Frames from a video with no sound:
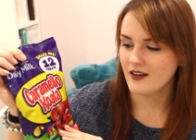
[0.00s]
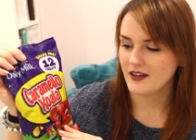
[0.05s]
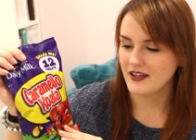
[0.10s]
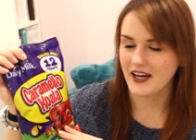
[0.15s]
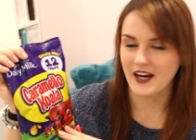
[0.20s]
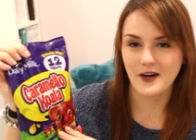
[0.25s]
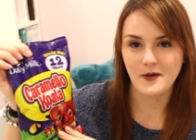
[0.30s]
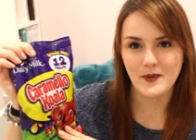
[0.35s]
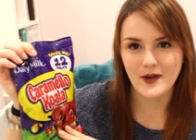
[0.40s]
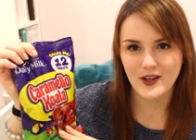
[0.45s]

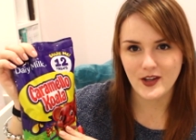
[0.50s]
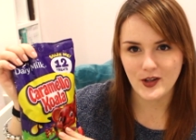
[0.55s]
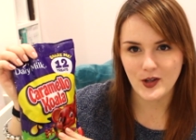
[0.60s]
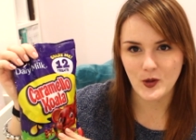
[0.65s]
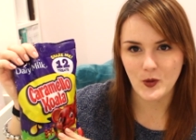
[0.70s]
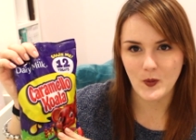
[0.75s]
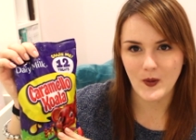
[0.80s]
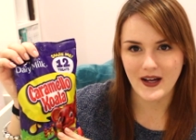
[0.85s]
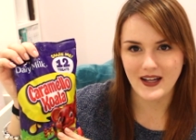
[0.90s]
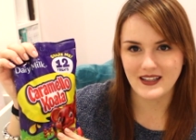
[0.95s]
Caramello
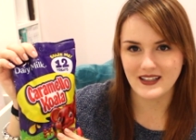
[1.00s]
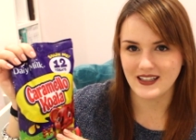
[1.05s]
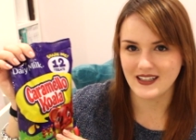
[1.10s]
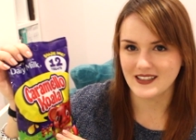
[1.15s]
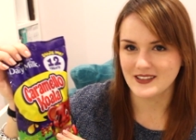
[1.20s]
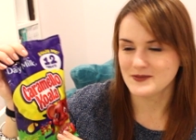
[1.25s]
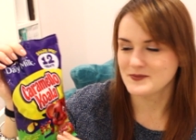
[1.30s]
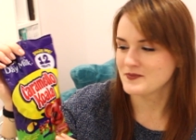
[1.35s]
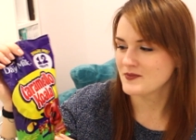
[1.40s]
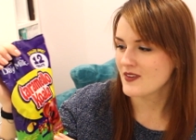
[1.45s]

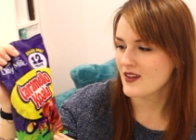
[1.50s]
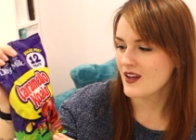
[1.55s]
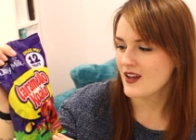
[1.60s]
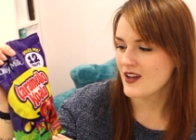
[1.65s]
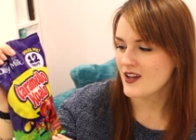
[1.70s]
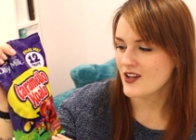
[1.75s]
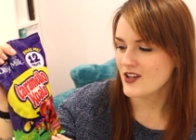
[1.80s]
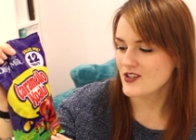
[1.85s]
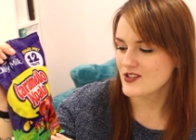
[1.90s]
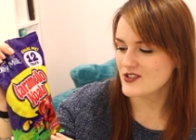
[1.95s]
Koala.
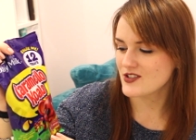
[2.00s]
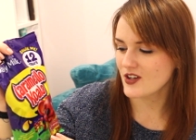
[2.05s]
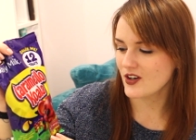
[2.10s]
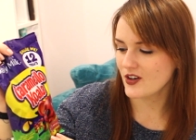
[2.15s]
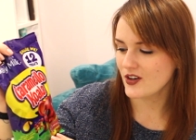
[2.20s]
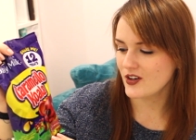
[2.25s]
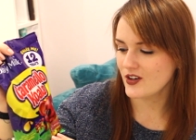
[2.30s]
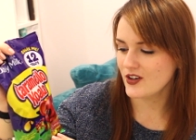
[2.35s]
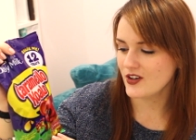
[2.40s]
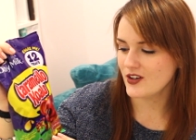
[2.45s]

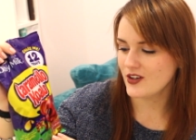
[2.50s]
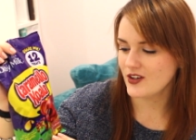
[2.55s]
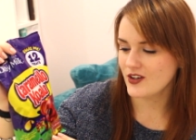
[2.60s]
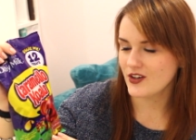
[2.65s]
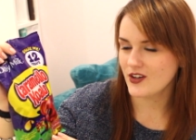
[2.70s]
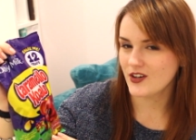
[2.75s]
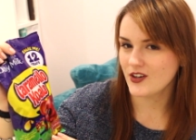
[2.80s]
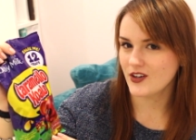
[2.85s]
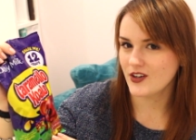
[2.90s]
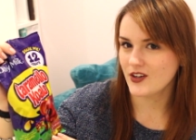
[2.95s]
So
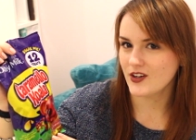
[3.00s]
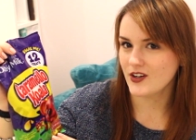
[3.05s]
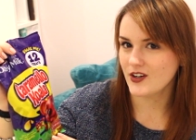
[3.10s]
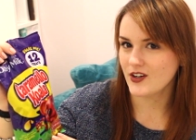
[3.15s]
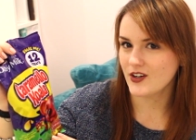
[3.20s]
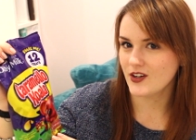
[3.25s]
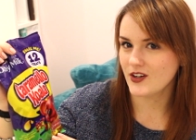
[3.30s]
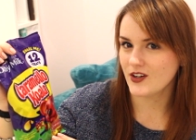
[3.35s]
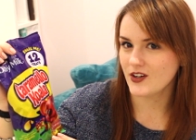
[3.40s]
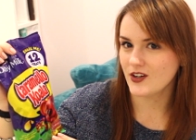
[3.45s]

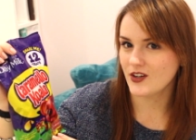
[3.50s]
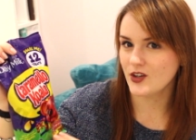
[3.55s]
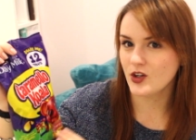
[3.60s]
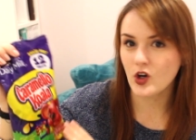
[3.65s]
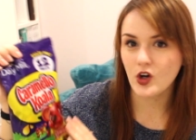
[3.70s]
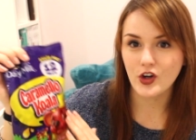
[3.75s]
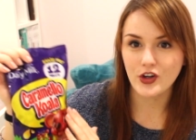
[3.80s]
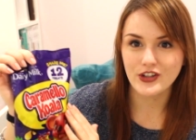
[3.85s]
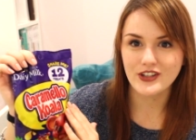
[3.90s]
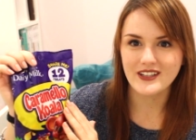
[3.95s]

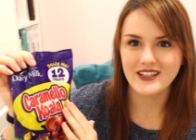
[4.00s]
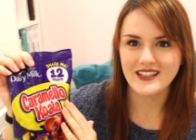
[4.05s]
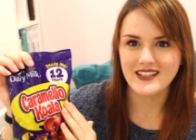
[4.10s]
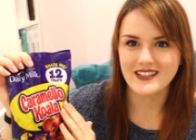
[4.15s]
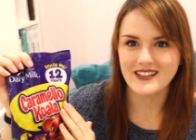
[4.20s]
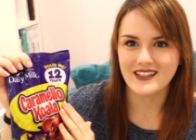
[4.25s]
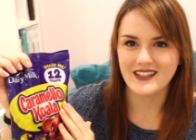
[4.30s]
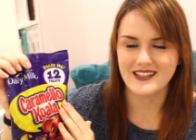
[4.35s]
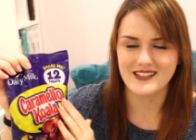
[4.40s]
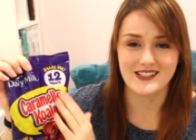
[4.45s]
not
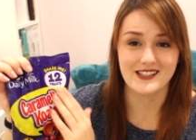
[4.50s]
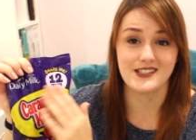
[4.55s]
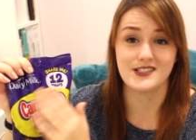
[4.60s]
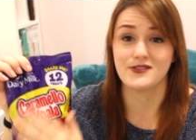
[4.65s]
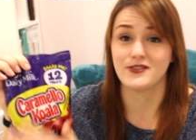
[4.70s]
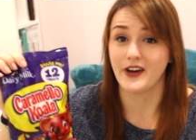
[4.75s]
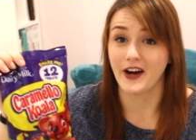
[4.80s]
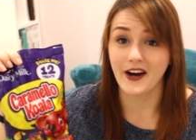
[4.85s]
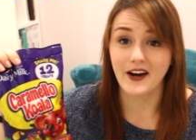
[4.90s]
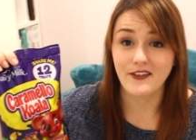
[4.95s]
only is
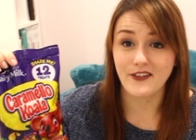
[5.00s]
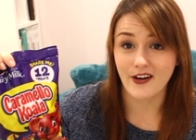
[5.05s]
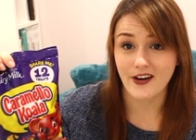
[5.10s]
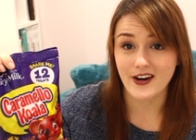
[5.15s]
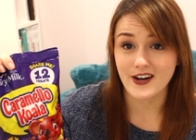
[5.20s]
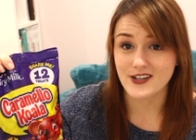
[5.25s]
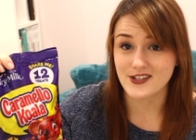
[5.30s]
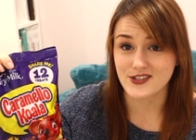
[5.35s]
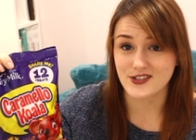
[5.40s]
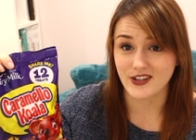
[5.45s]
this very,
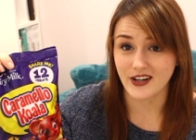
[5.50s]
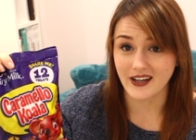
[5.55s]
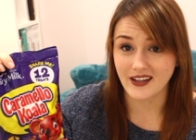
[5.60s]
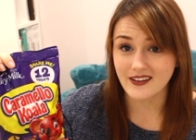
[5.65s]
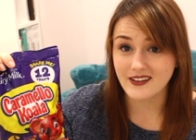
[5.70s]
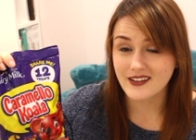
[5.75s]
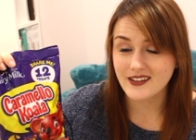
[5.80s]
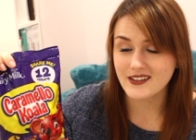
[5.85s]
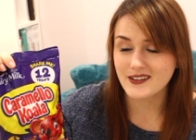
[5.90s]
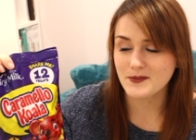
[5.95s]
very
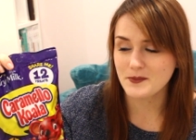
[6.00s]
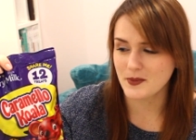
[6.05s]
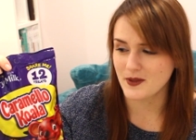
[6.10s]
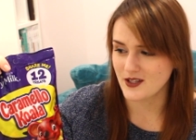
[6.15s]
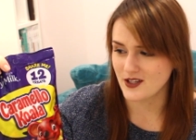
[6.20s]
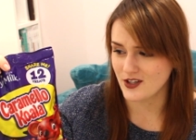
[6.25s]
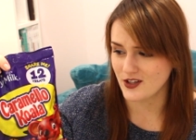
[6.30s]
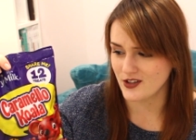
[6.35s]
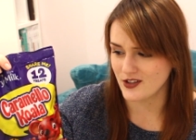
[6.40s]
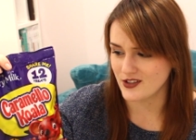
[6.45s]
Australian
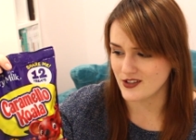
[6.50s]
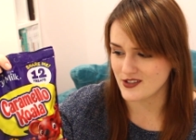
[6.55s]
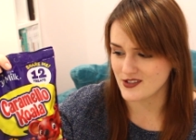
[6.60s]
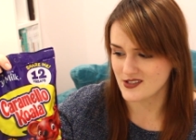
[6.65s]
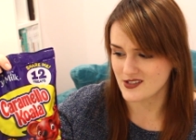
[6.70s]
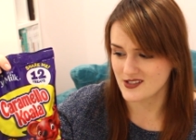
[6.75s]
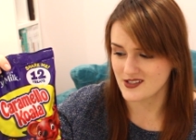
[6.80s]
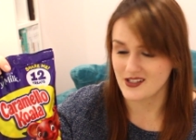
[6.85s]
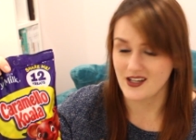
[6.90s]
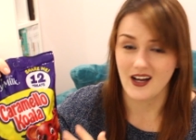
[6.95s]

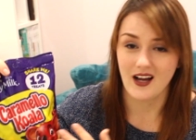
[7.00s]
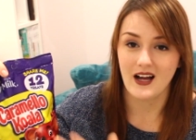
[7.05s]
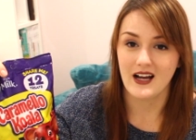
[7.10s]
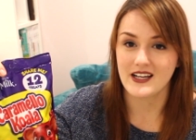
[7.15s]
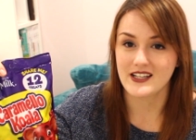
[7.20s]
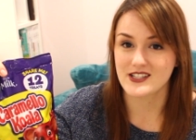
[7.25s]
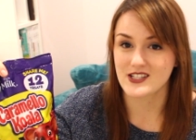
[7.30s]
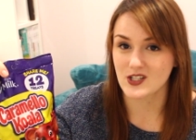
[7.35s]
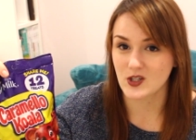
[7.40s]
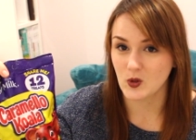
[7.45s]
because
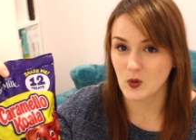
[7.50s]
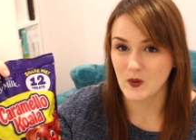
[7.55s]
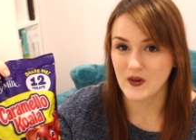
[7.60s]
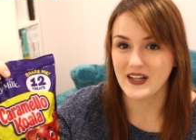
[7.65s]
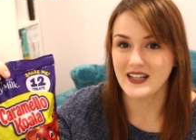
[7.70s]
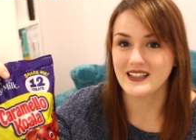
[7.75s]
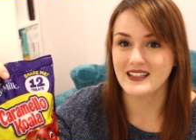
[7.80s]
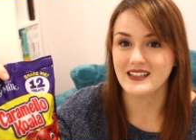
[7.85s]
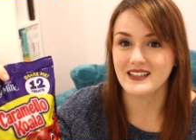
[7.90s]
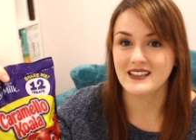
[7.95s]
it's a
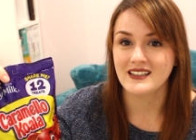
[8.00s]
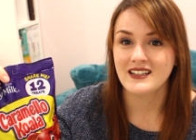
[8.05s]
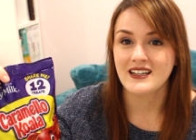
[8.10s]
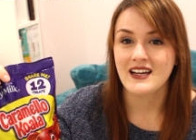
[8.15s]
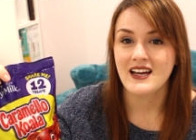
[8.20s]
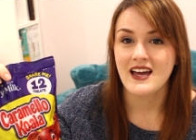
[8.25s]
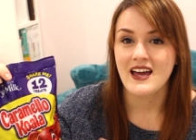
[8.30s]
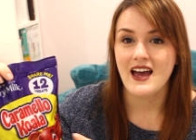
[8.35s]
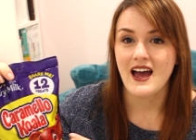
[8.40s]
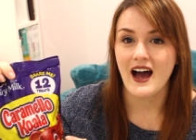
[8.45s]
koala,
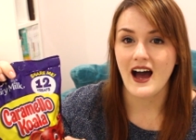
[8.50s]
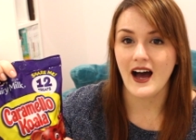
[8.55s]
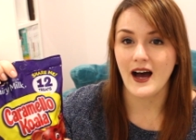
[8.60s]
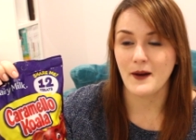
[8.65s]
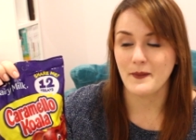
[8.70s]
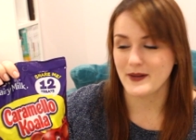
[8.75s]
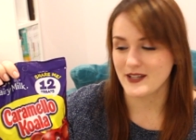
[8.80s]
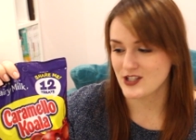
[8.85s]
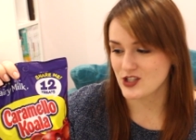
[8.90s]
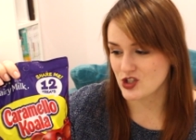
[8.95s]

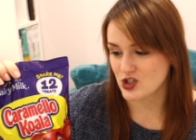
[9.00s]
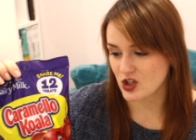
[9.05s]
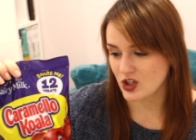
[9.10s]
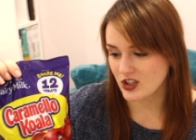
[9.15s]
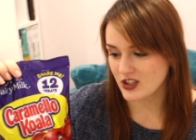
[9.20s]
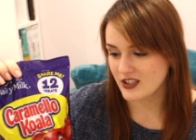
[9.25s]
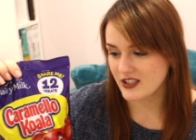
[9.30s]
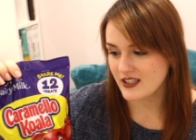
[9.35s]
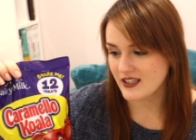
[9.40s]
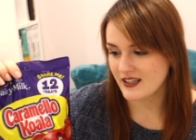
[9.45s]
it's
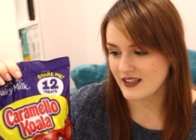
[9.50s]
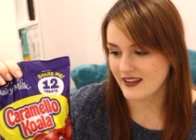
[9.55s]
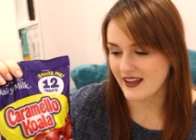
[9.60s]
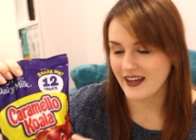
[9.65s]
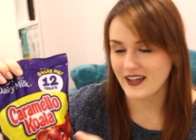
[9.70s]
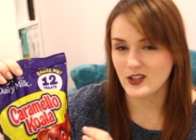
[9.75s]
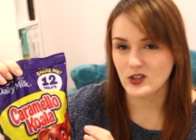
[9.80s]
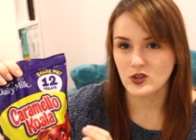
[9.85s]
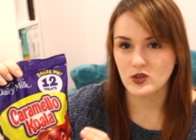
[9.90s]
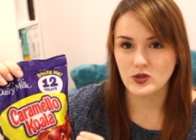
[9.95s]
chocolate,
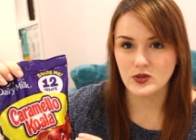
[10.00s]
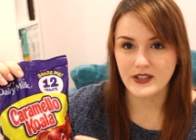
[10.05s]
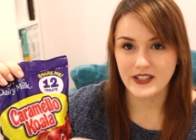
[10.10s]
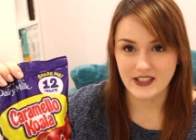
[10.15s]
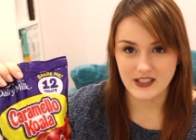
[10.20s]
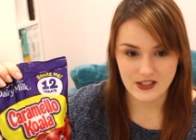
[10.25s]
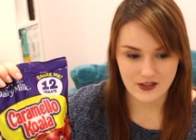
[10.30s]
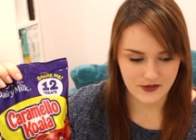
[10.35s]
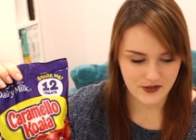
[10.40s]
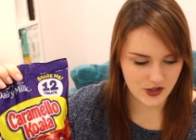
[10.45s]
they are all
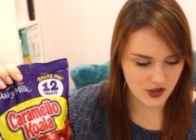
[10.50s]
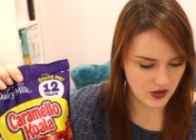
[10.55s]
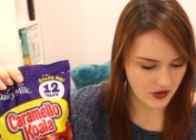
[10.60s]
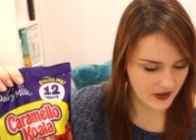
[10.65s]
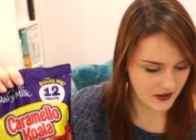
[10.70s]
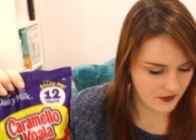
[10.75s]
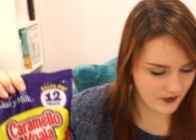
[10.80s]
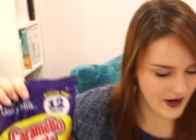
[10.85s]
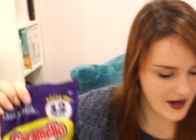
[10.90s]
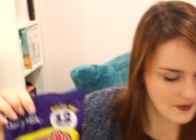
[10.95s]

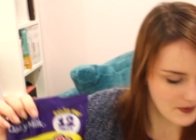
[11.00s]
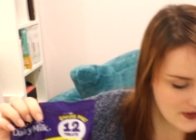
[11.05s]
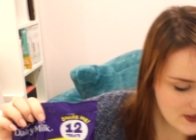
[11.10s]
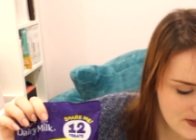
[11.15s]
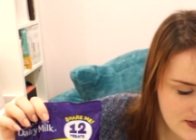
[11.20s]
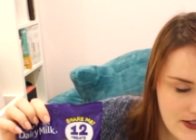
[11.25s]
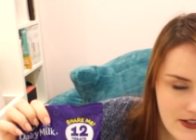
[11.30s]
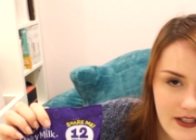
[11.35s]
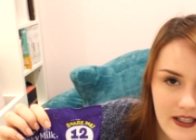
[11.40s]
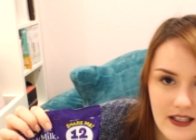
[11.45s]
individually wrapped,
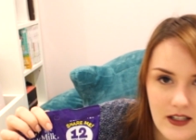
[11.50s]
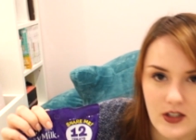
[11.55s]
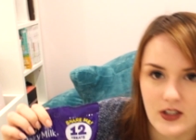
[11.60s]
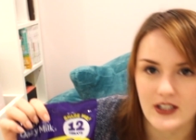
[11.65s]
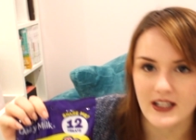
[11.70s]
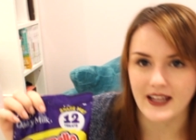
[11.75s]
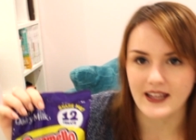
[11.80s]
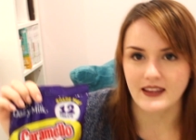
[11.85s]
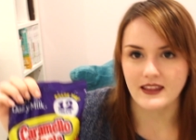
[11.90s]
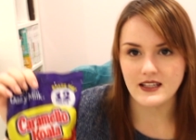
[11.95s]
so they
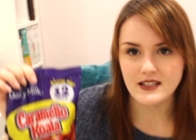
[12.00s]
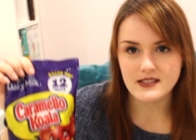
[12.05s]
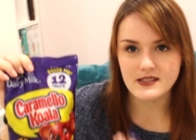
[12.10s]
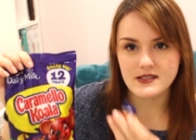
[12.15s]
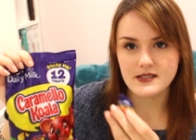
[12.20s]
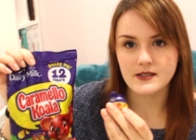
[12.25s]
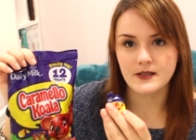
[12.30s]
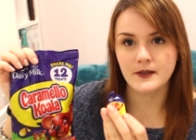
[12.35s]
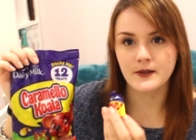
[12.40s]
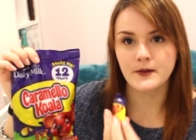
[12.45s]
look like
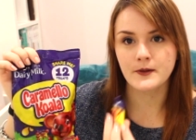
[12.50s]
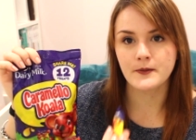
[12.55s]
this.